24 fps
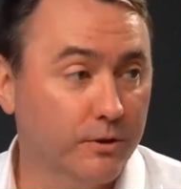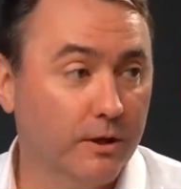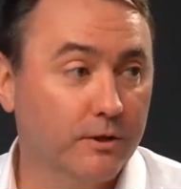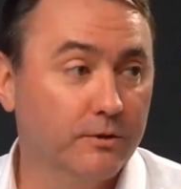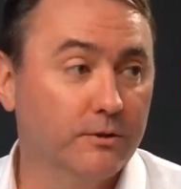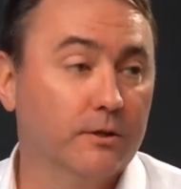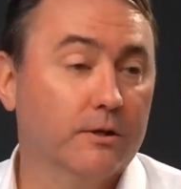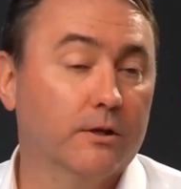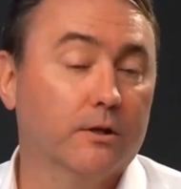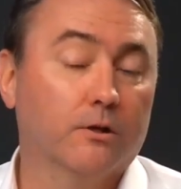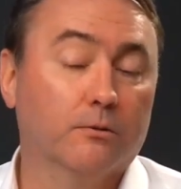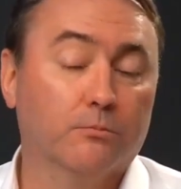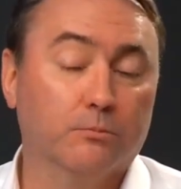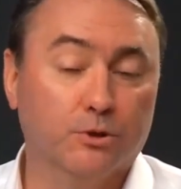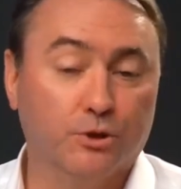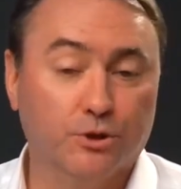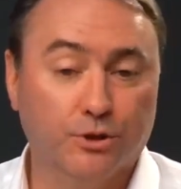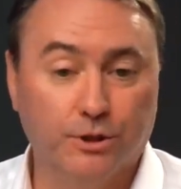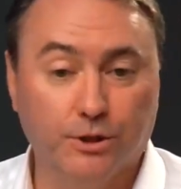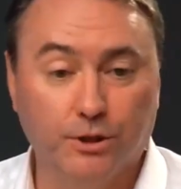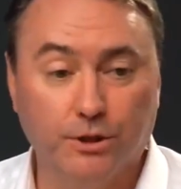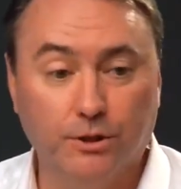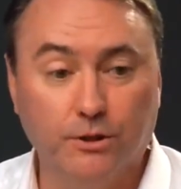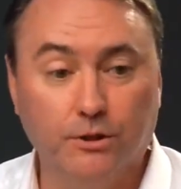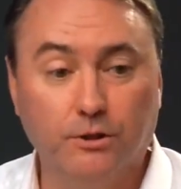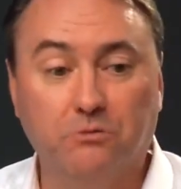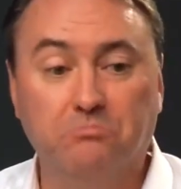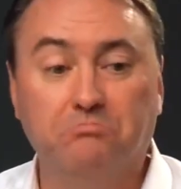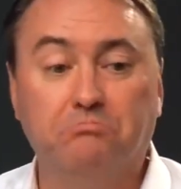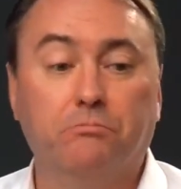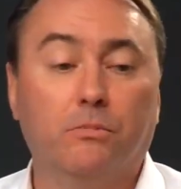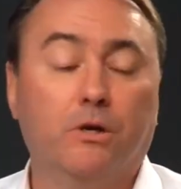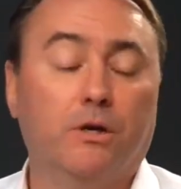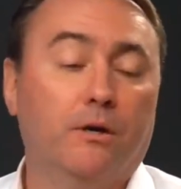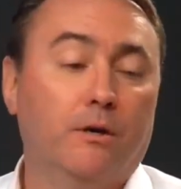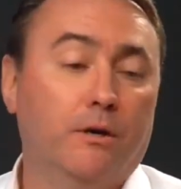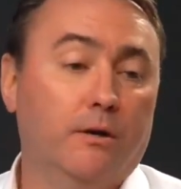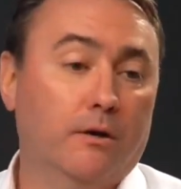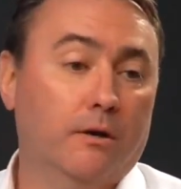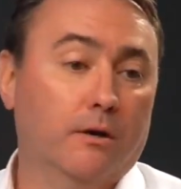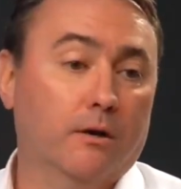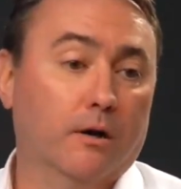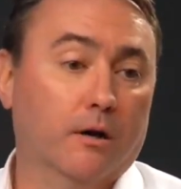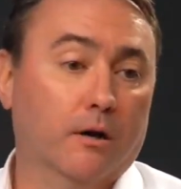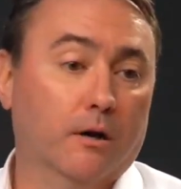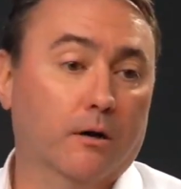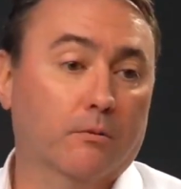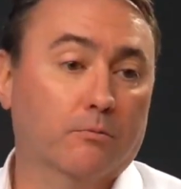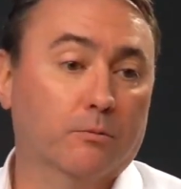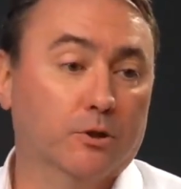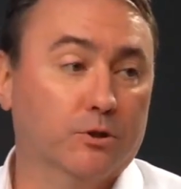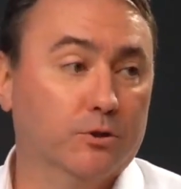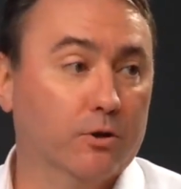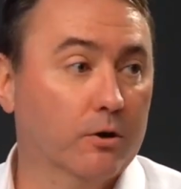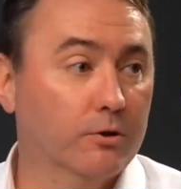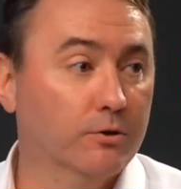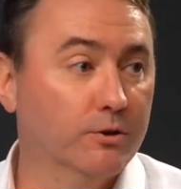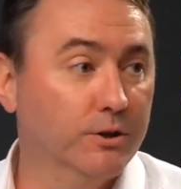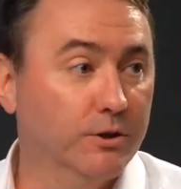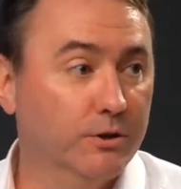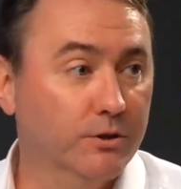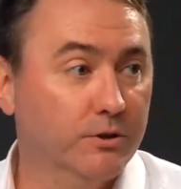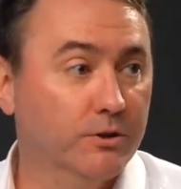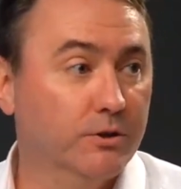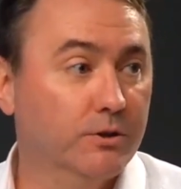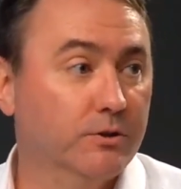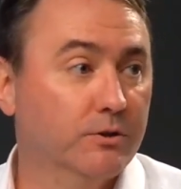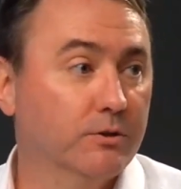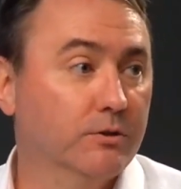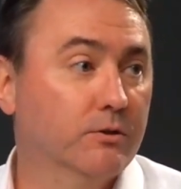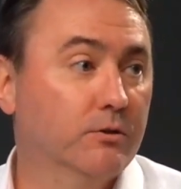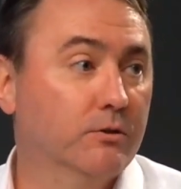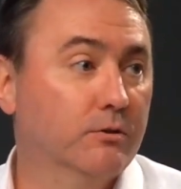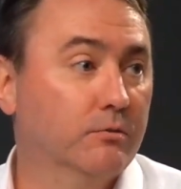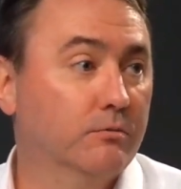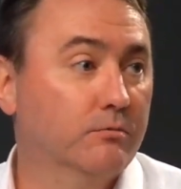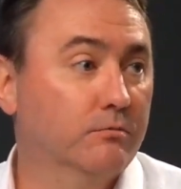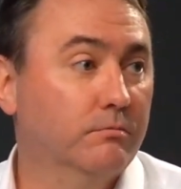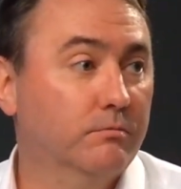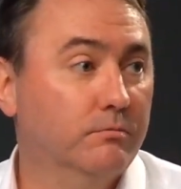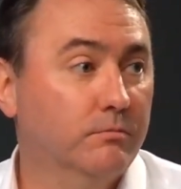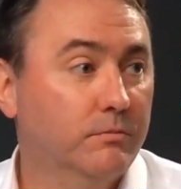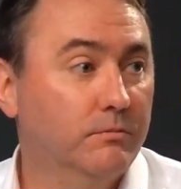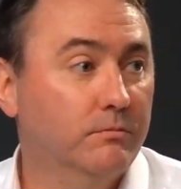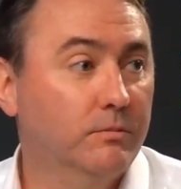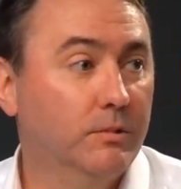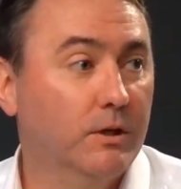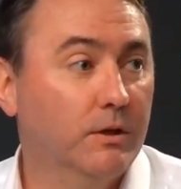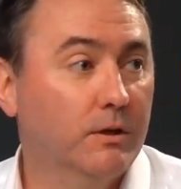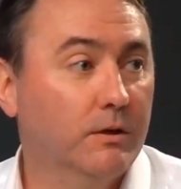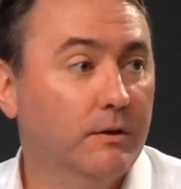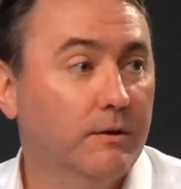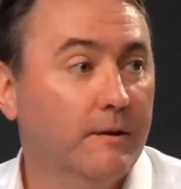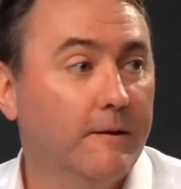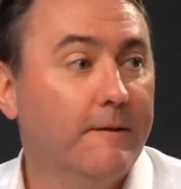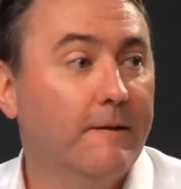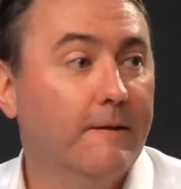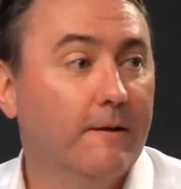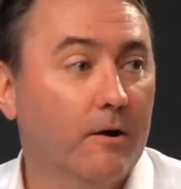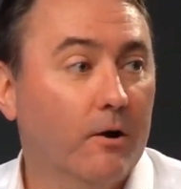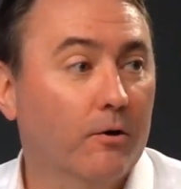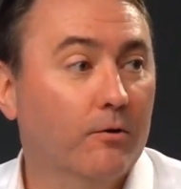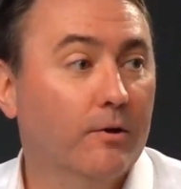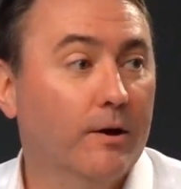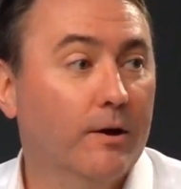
testing of the machine, the charging system, all